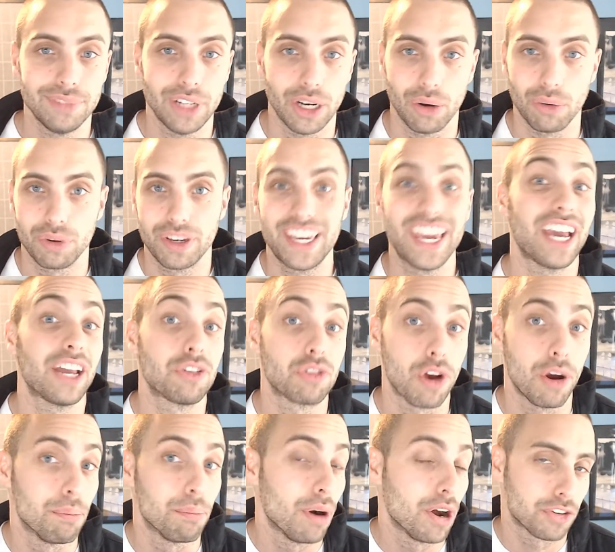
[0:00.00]
you know, kick
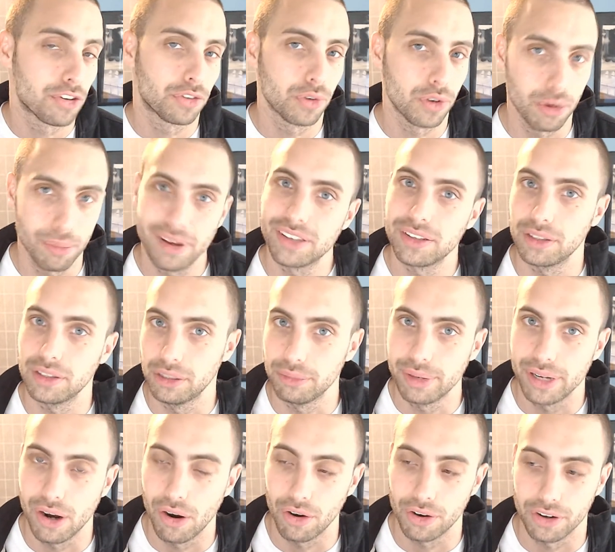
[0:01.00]
drum punch through your mix a
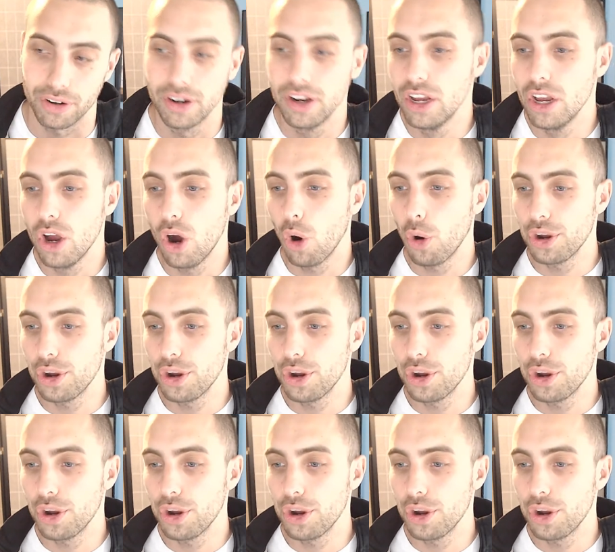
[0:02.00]
little bit harder,